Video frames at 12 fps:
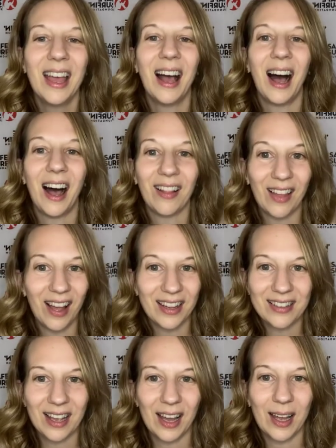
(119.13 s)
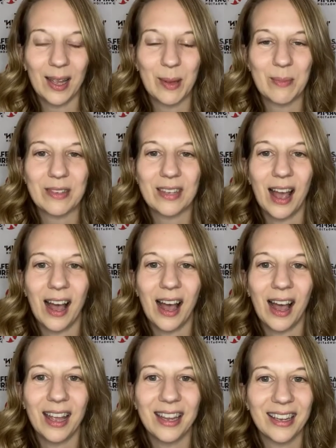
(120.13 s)
A lot of times
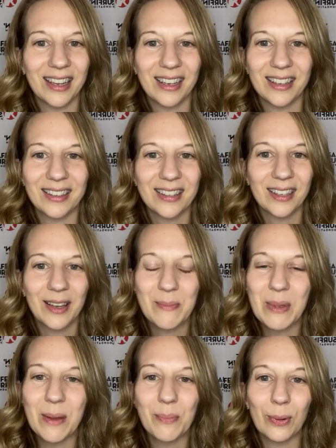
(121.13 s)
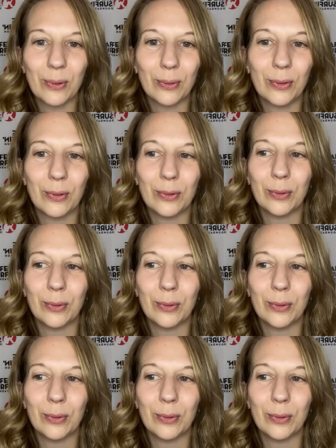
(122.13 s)
I get people who